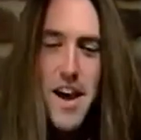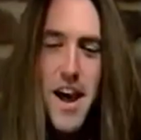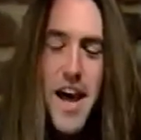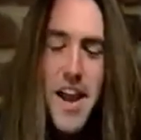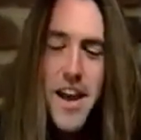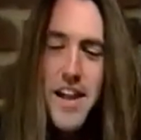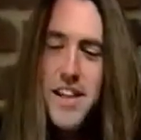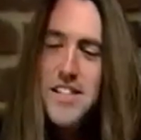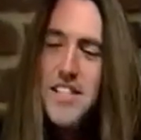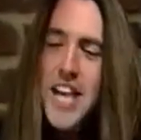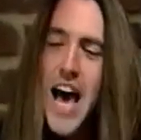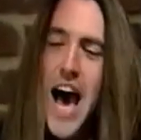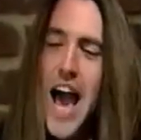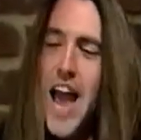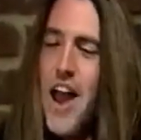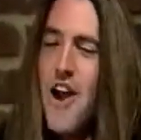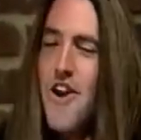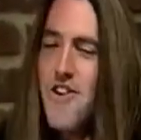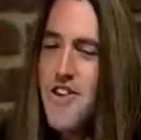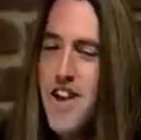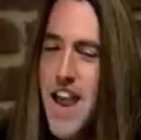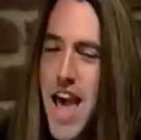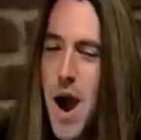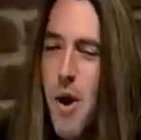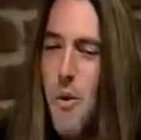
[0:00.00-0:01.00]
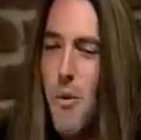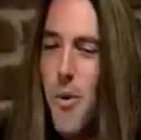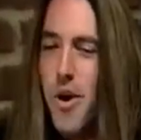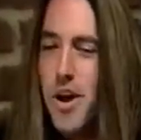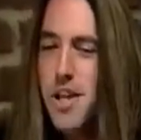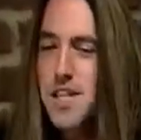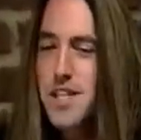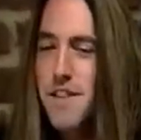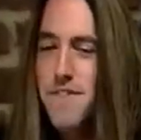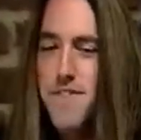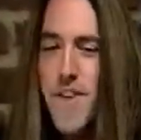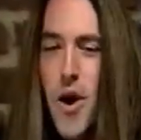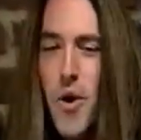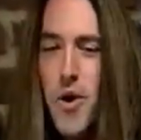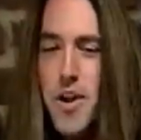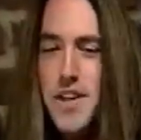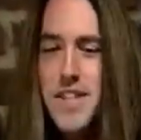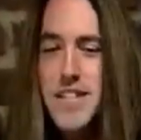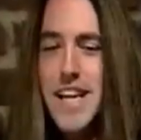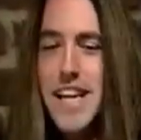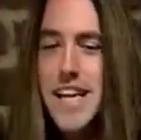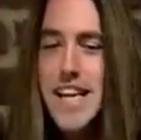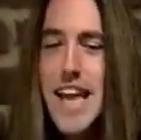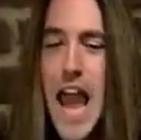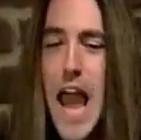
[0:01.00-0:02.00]
an entire network devoted
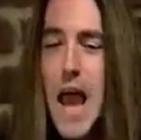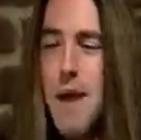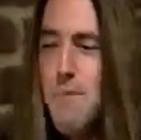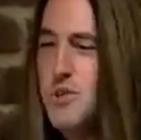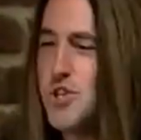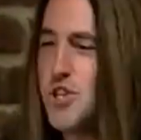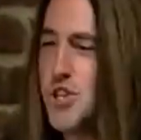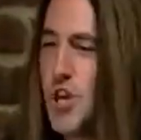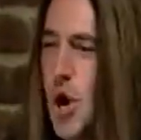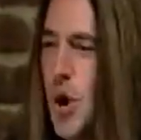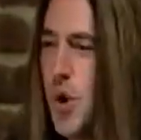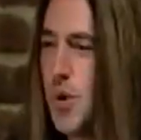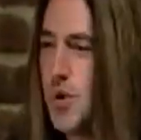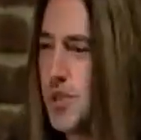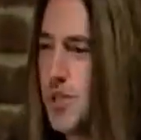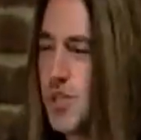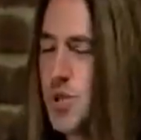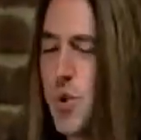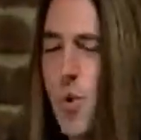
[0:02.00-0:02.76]
to game shows